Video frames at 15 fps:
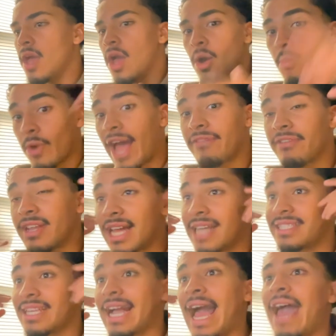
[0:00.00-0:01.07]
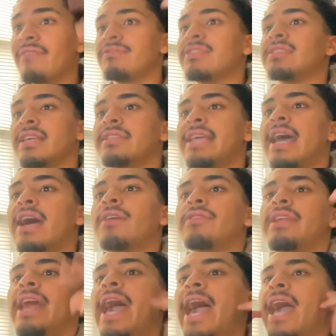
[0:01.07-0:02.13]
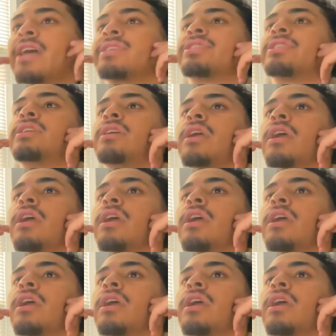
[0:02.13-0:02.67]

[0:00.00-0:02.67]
When I realized, like, I have to sit down and actually,